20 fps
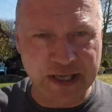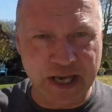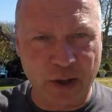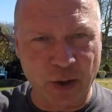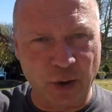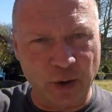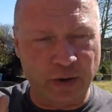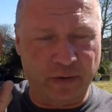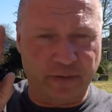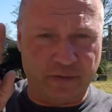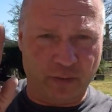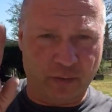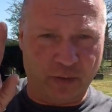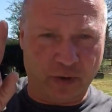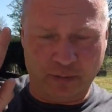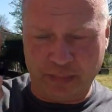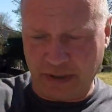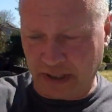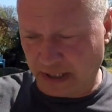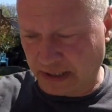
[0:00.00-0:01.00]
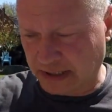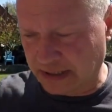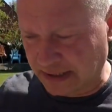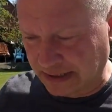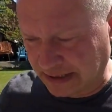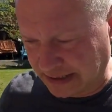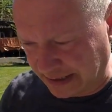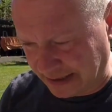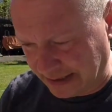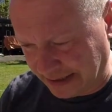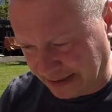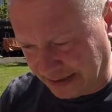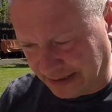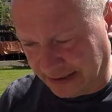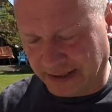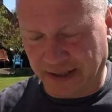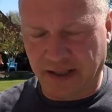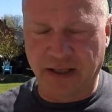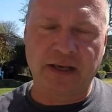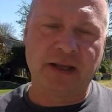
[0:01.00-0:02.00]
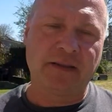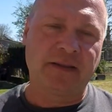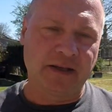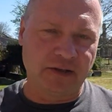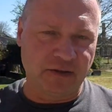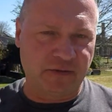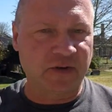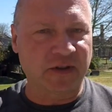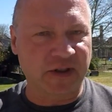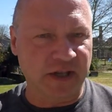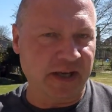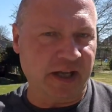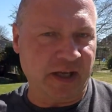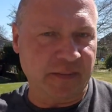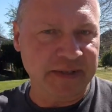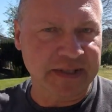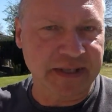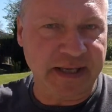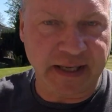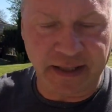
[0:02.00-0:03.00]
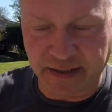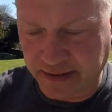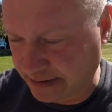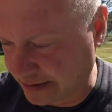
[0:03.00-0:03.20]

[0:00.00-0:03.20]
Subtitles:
I got from one plant. And then you've got the neighbors again.